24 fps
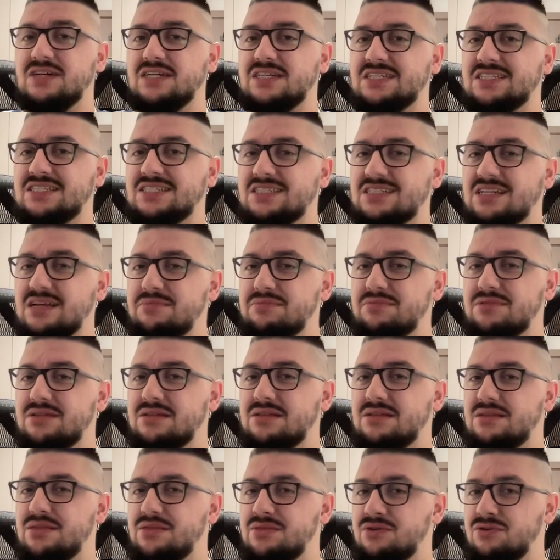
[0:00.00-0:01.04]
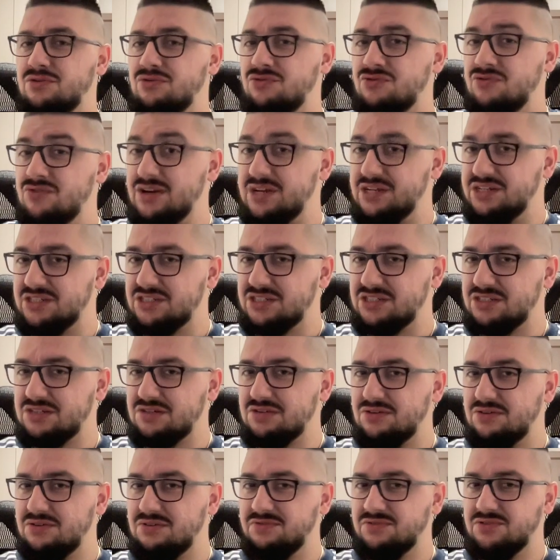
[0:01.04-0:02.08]
accepted the risk
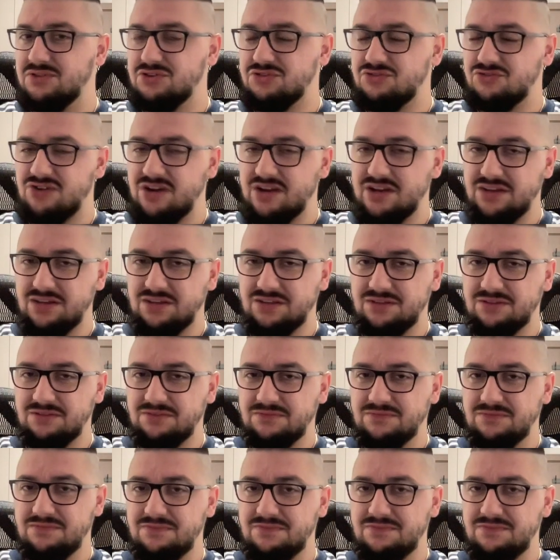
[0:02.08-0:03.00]
of the trade.